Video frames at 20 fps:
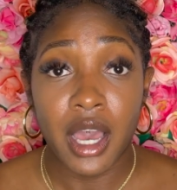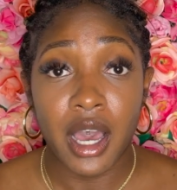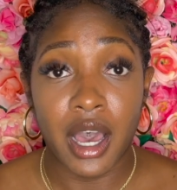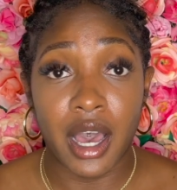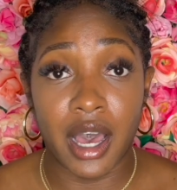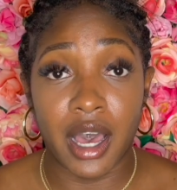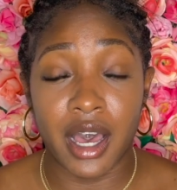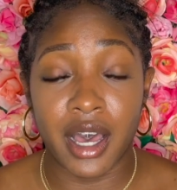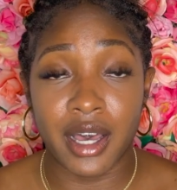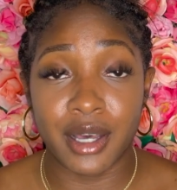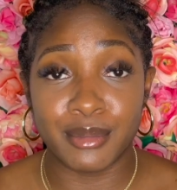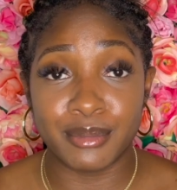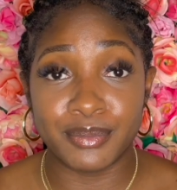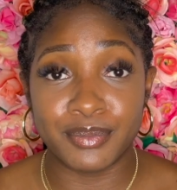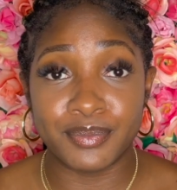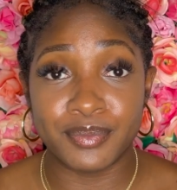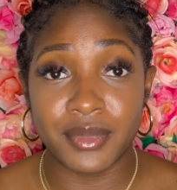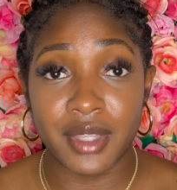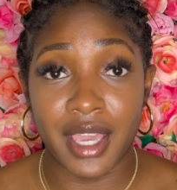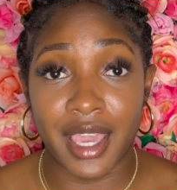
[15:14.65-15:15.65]

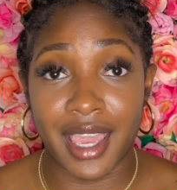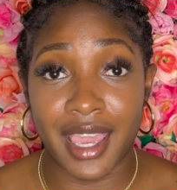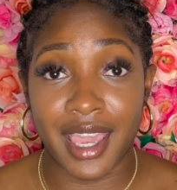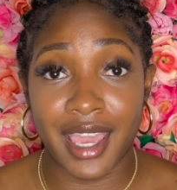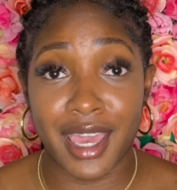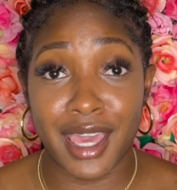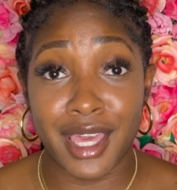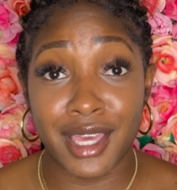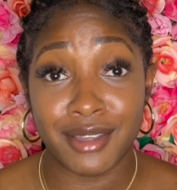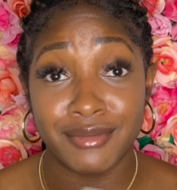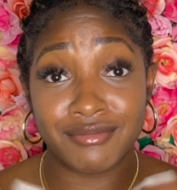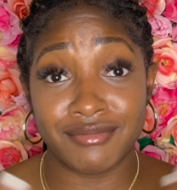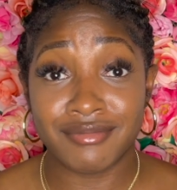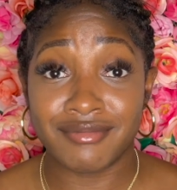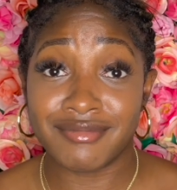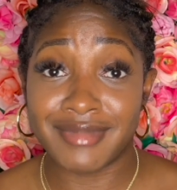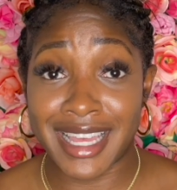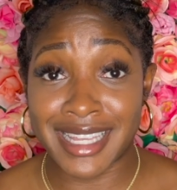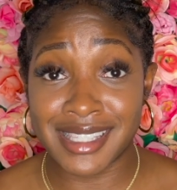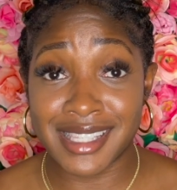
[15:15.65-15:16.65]
And
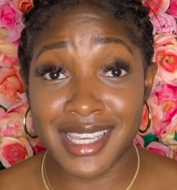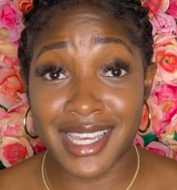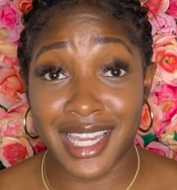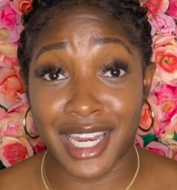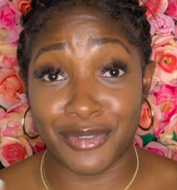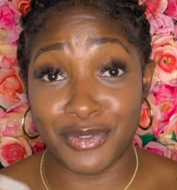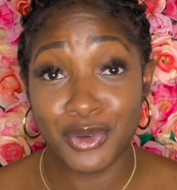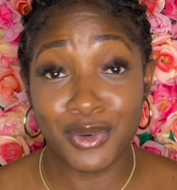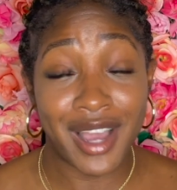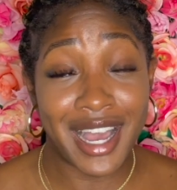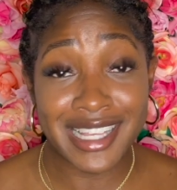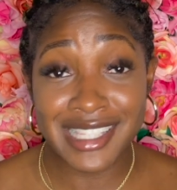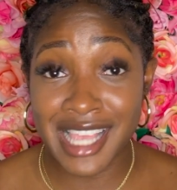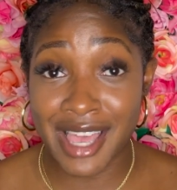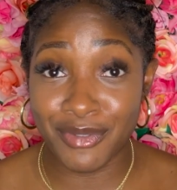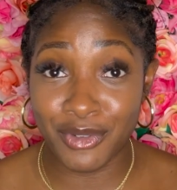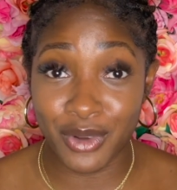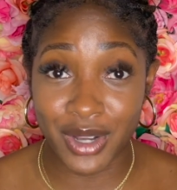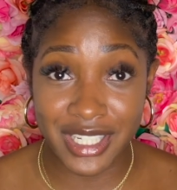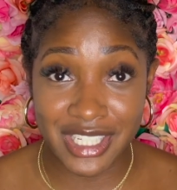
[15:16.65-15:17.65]
that's it. If you guys
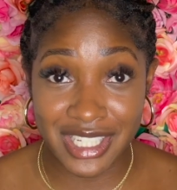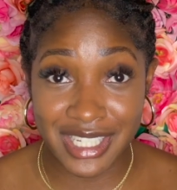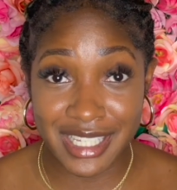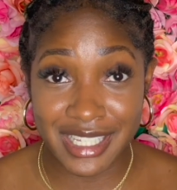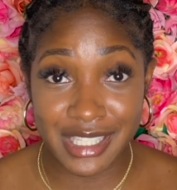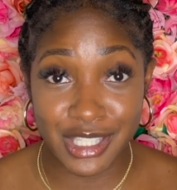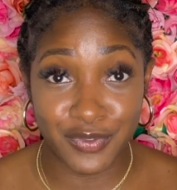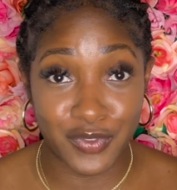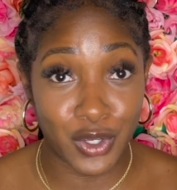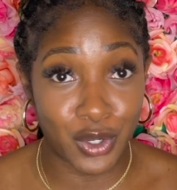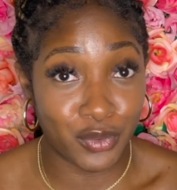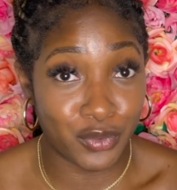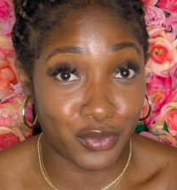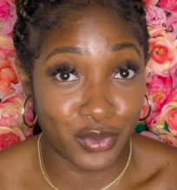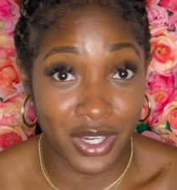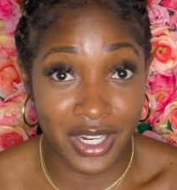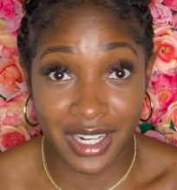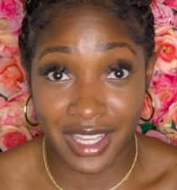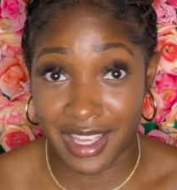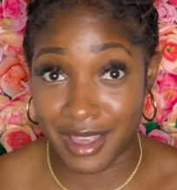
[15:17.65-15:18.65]
have questions, feel
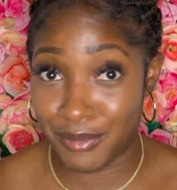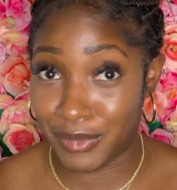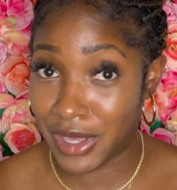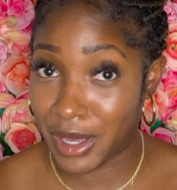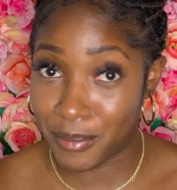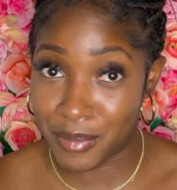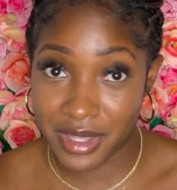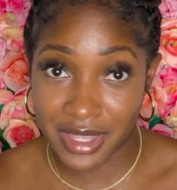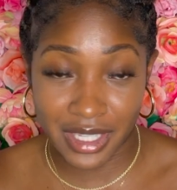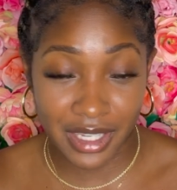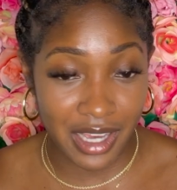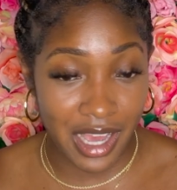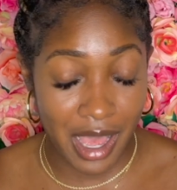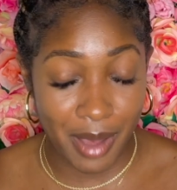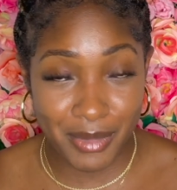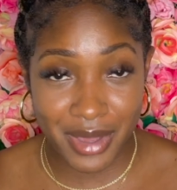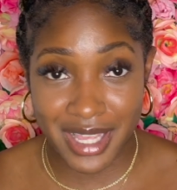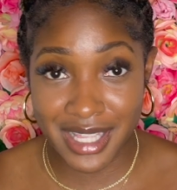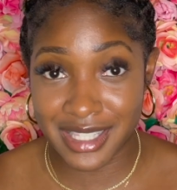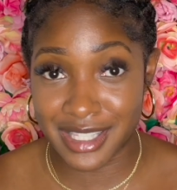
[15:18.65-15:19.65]
free to hit me up in the
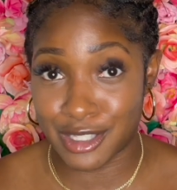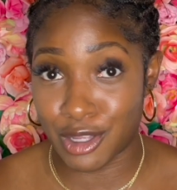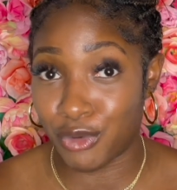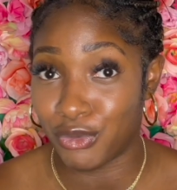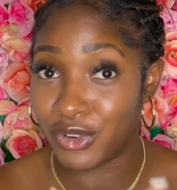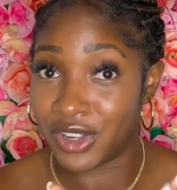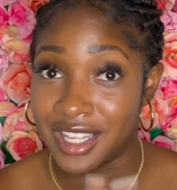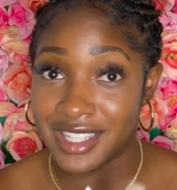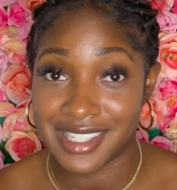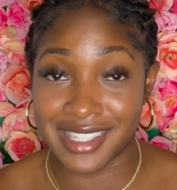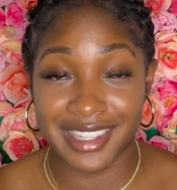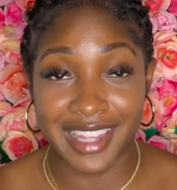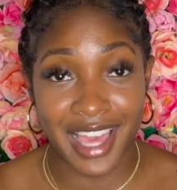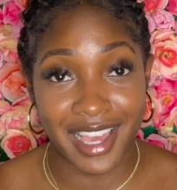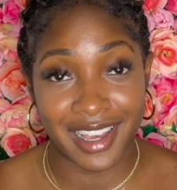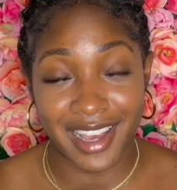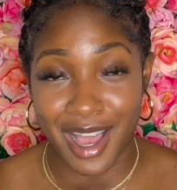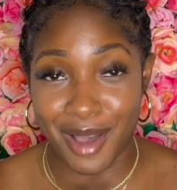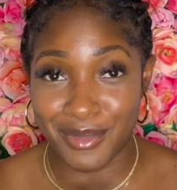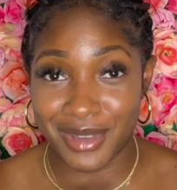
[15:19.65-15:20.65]
comments. Don't forget to
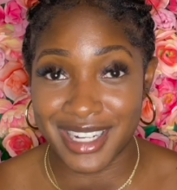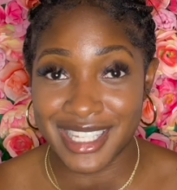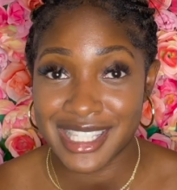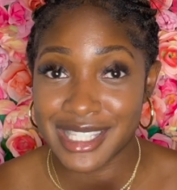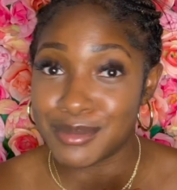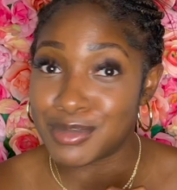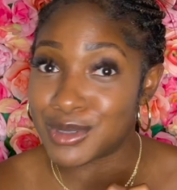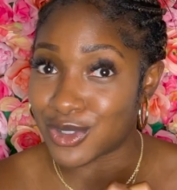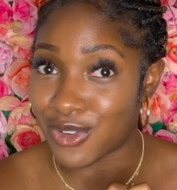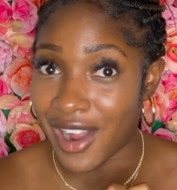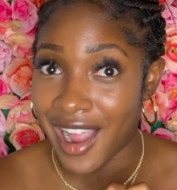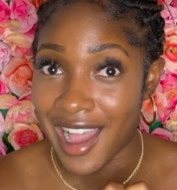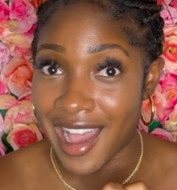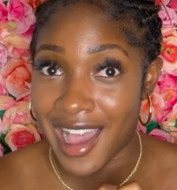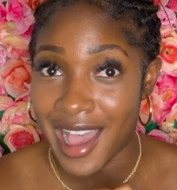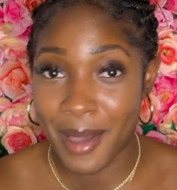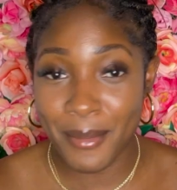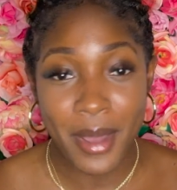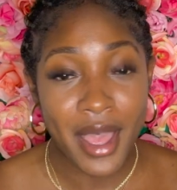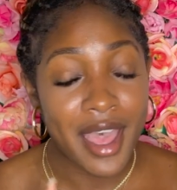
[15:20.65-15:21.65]
like, comment, and
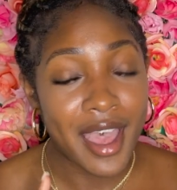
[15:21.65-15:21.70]
subscribe.